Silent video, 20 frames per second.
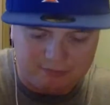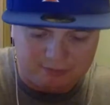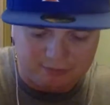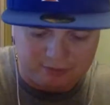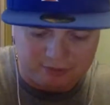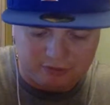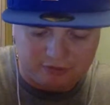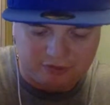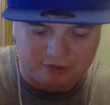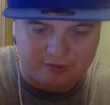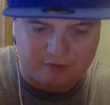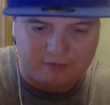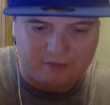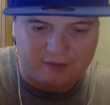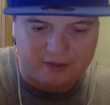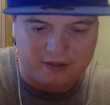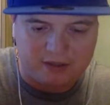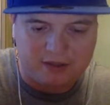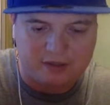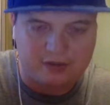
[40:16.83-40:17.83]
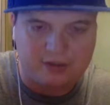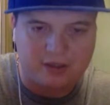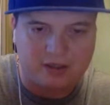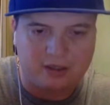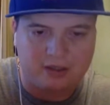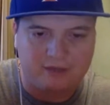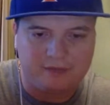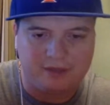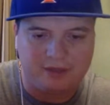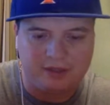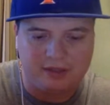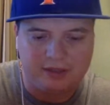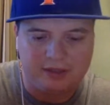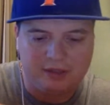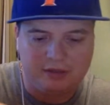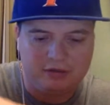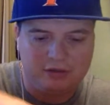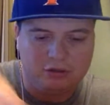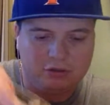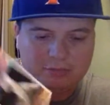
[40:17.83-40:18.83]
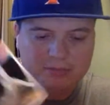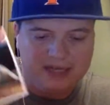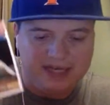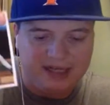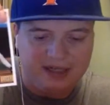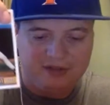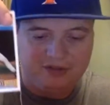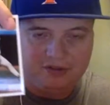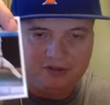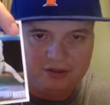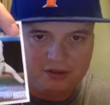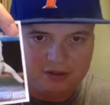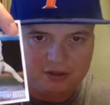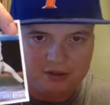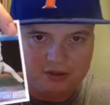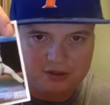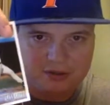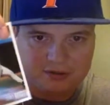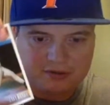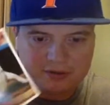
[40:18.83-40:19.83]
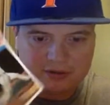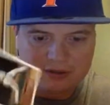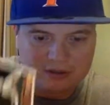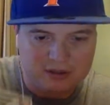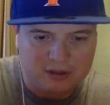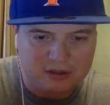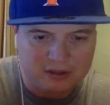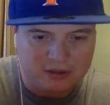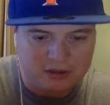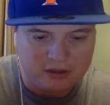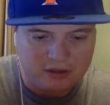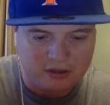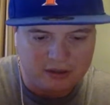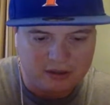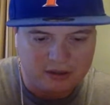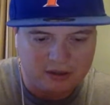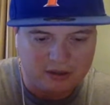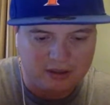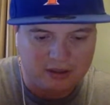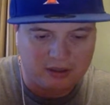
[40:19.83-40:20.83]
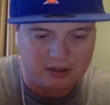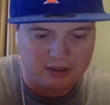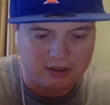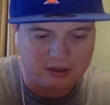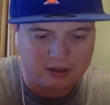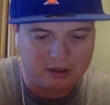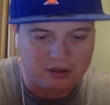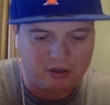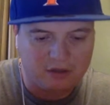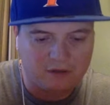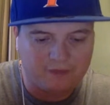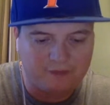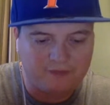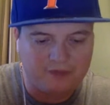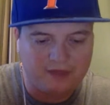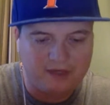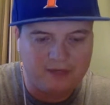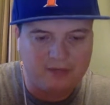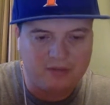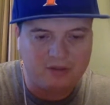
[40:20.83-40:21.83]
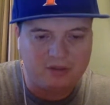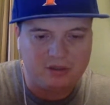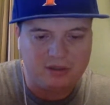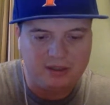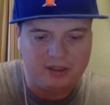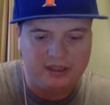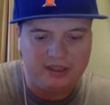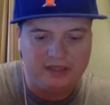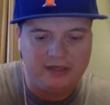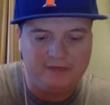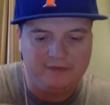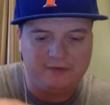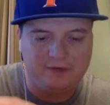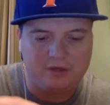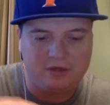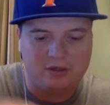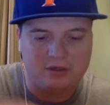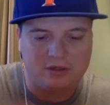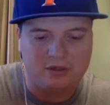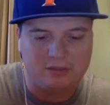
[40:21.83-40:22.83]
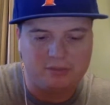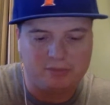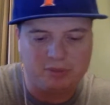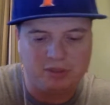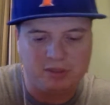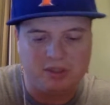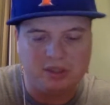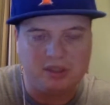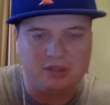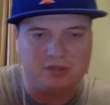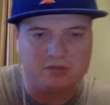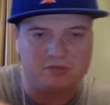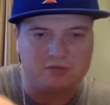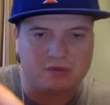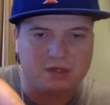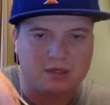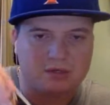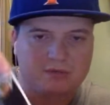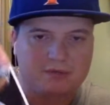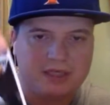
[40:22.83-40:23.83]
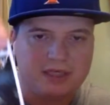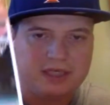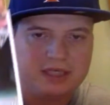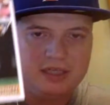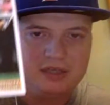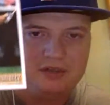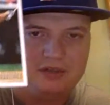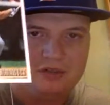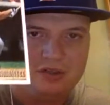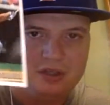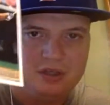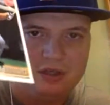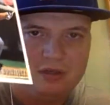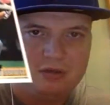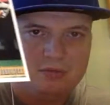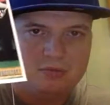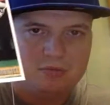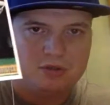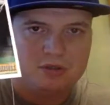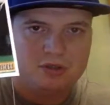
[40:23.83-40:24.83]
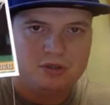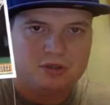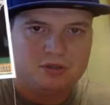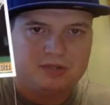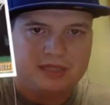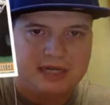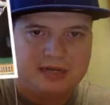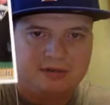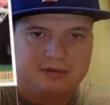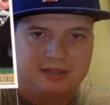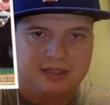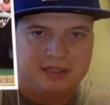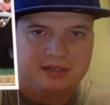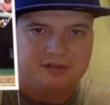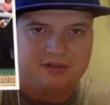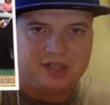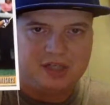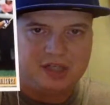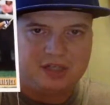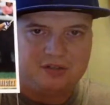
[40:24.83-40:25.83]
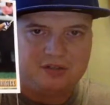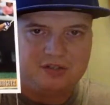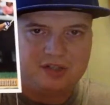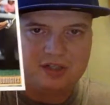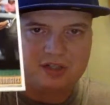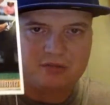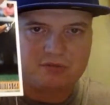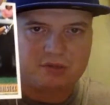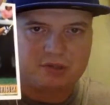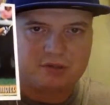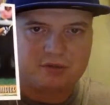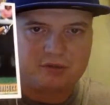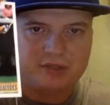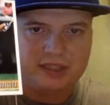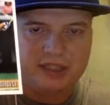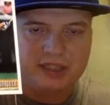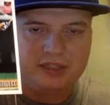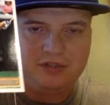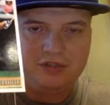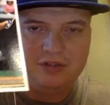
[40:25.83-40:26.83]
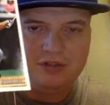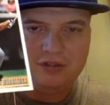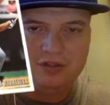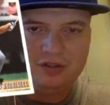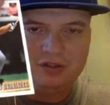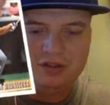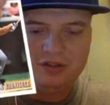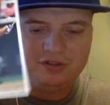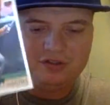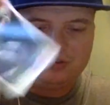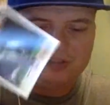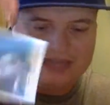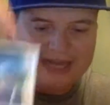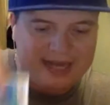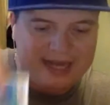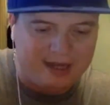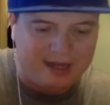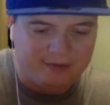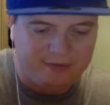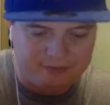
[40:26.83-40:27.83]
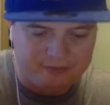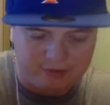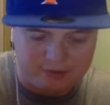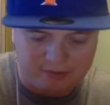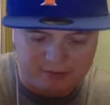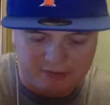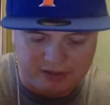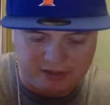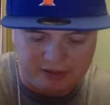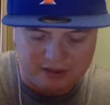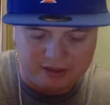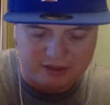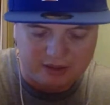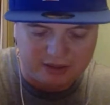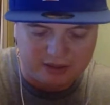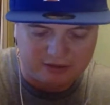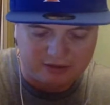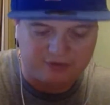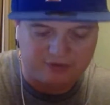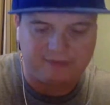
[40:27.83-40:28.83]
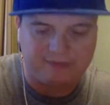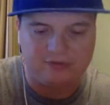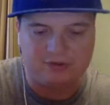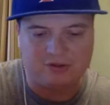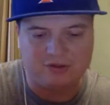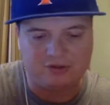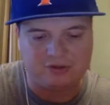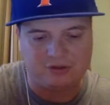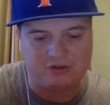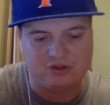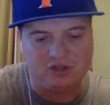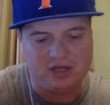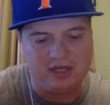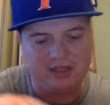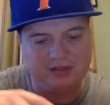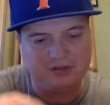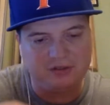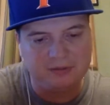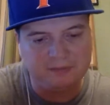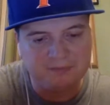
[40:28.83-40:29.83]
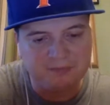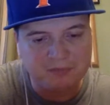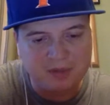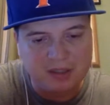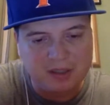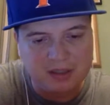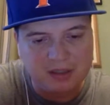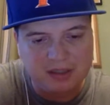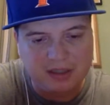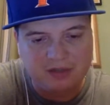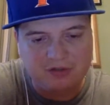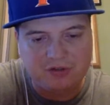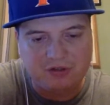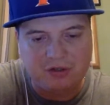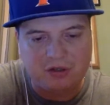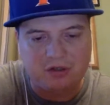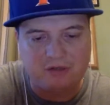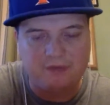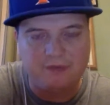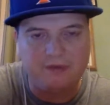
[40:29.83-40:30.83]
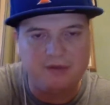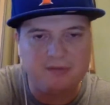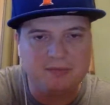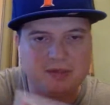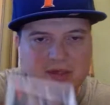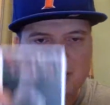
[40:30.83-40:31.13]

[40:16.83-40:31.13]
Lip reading: Looks like we found another Javi Lopez. Hall of Famer, Yvonne Pudge Rodriguez, more known nowadays as Derek Rodriguez, his dad from the San Francisco Giants. Next Hall of Famer,